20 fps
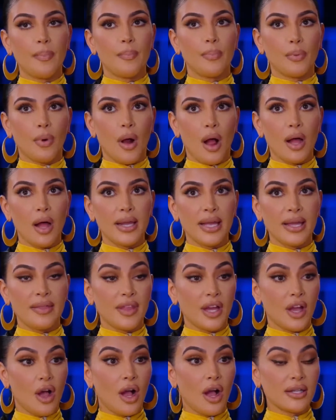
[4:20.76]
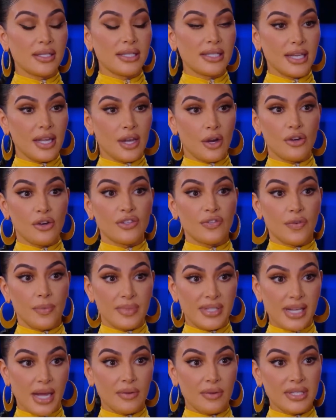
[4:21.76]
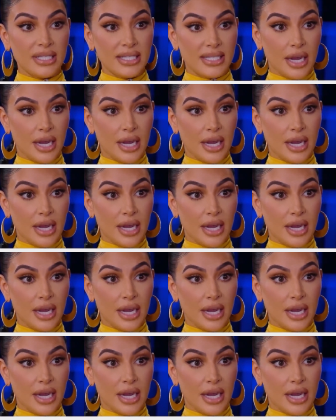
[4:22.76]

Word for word: belongings. Don't forget to